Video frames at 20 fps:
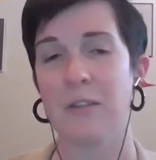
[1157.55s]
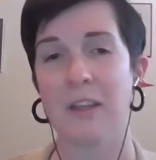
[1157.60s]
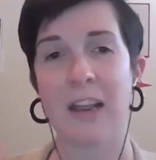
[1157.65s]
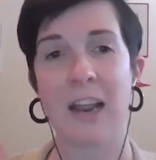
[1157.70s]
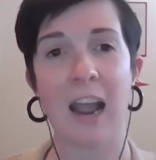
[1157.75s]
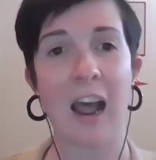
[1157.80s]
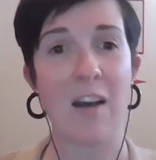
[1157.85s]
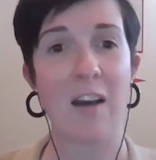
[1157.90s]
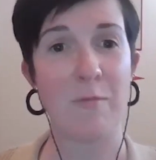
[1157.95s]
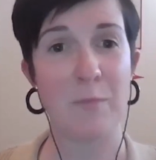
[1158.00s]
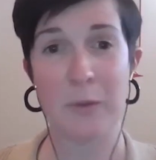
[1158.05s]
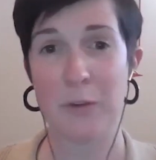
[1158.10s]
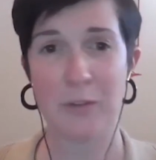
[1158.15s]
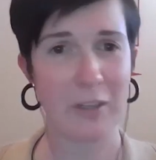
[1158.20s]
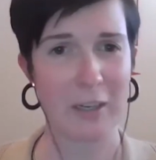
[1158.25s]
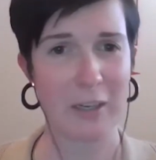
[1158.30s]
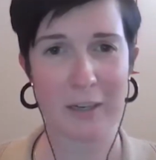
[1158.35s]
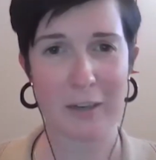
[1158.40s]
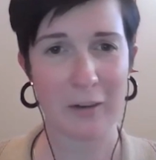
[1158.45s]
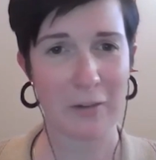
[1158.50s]
They have
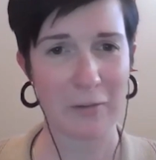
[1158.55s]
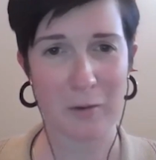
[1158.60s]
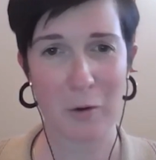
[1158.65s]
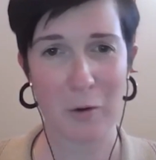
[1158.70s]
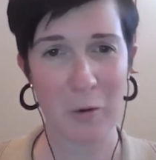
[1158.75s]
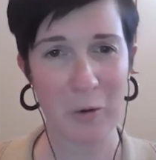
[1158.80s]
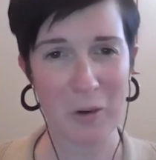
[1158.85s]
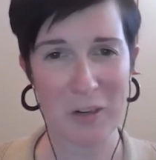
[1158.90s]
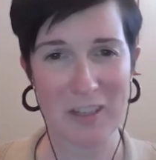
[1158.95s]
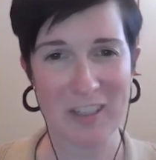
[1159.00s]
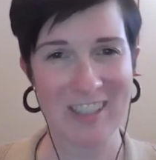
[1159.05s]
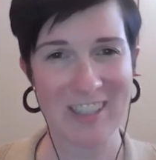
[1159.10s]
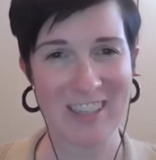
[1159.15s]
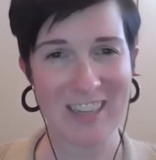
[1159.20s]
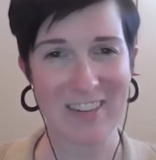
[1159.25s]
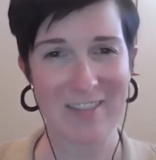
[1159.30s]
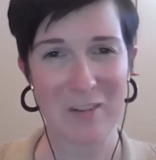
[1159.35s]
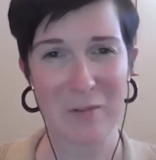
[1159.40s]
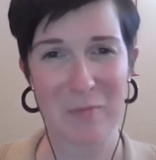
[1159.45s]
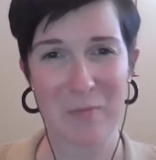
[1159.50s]
music, of course. They
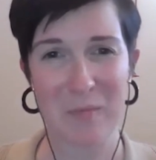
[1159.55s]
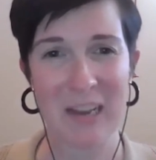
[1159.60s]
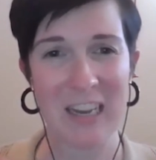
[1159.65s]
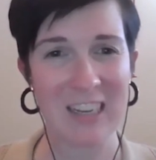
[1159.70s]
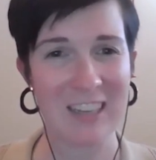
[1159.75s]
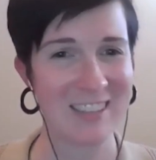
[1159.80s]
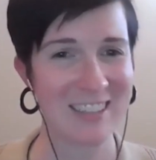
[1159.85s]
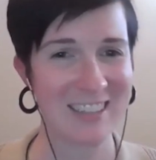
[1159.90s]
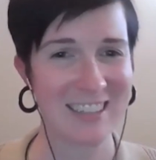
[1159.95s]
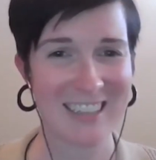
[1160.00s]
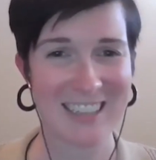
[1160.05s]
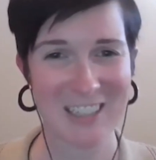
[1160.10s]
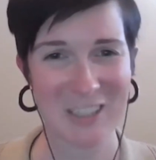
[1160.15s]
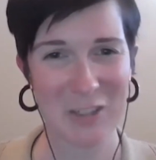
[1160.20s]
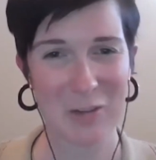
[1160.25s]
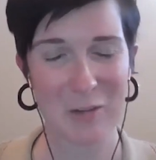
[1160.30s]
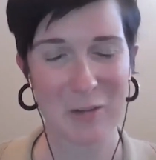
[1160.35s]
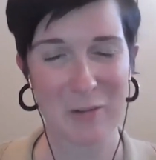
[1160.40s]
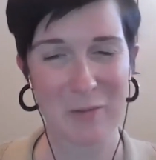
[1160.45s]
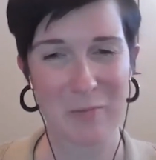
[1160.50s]
have an amazing
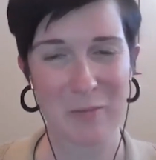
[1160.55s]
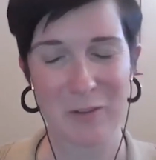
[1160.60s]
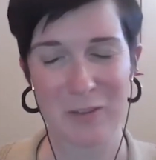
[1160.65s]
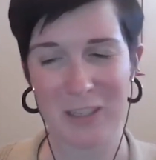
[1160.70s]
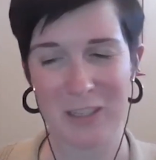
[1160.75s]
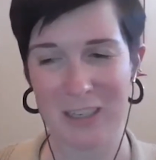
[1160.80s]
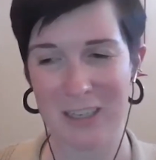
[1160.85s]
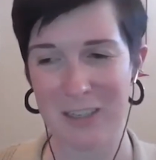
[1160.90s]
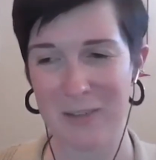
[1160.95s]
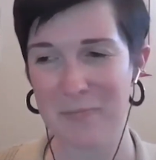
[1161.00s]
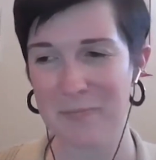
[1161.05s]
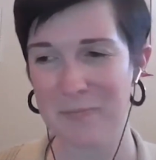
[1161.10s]
history of music,